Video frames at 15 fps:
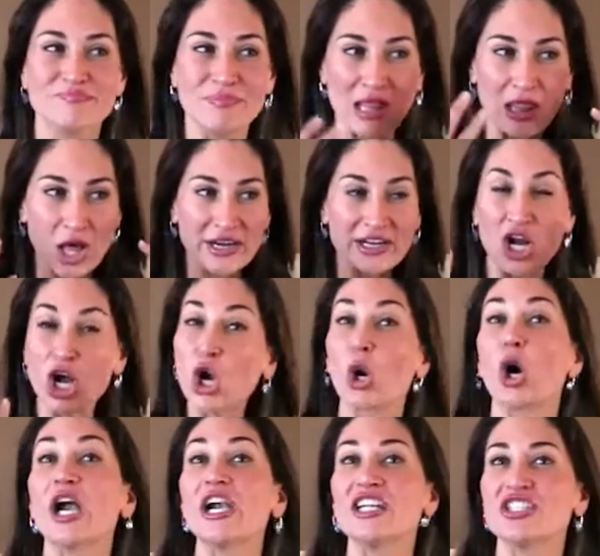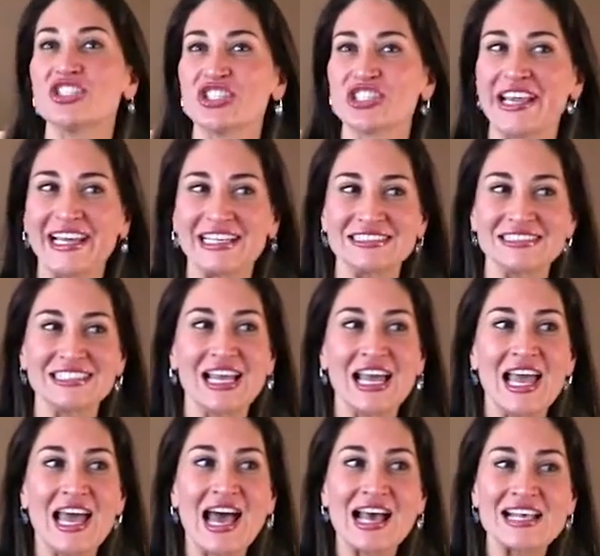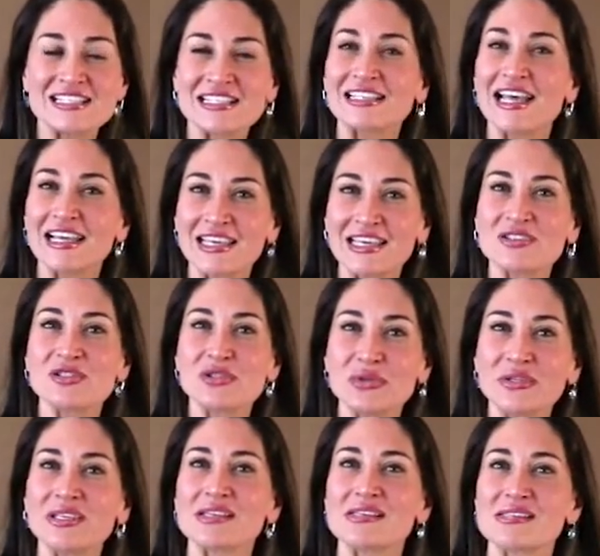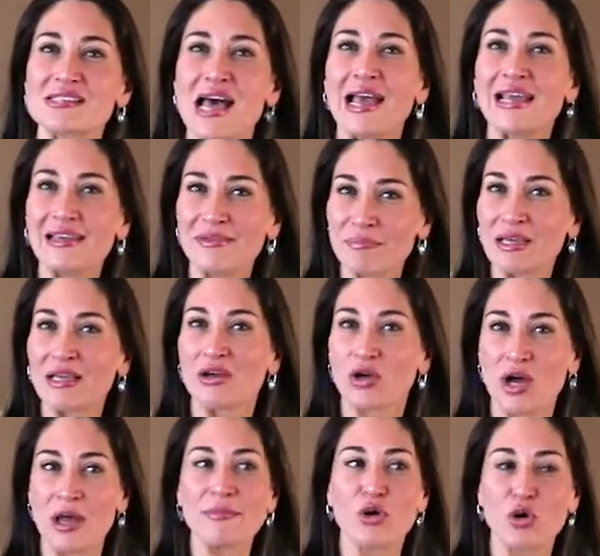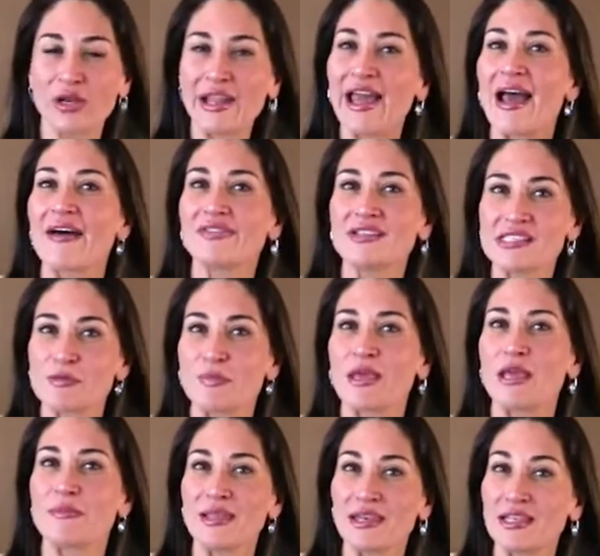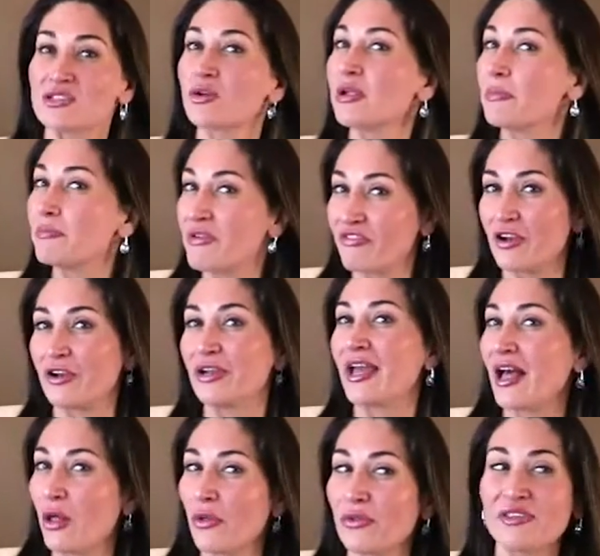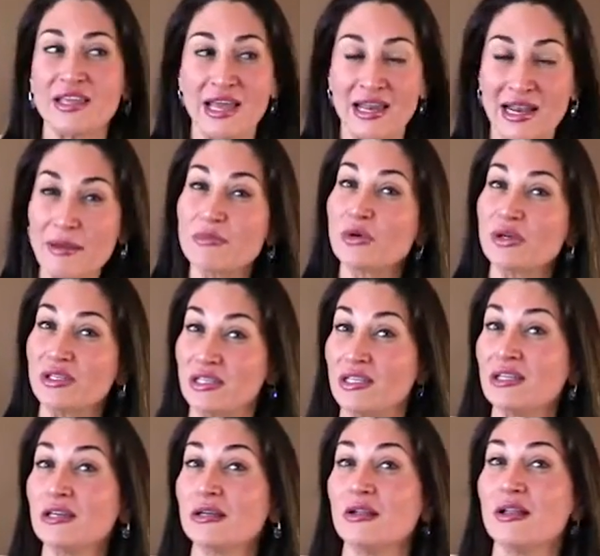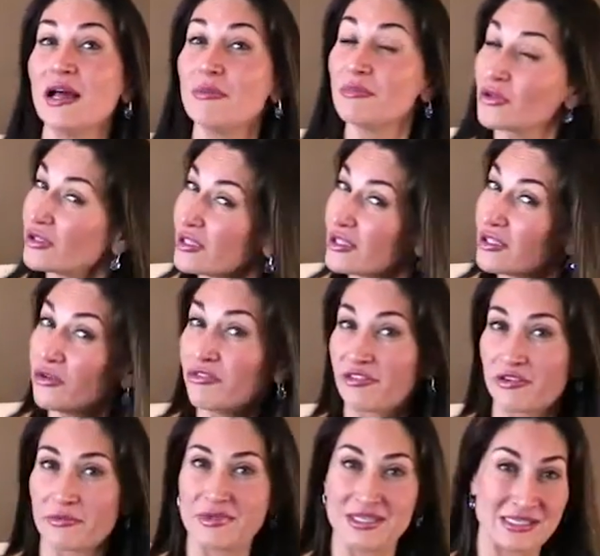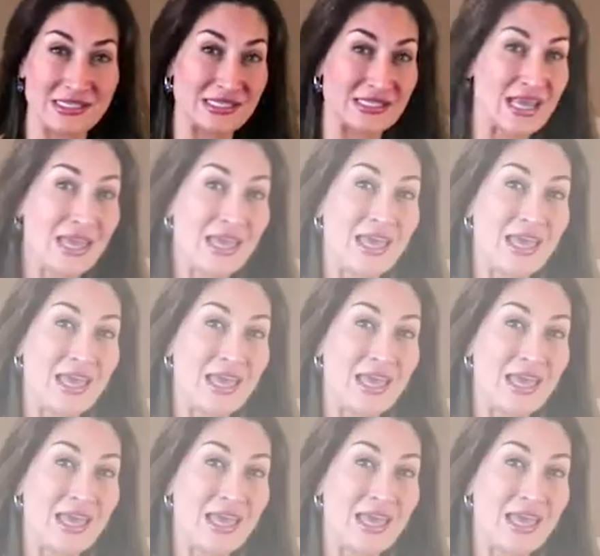a lot of courage, and I said, I can do this. I'm gonna have this baby, and he's gonna be very healthy, and I'm gonna heal. I'm gonna heal from this.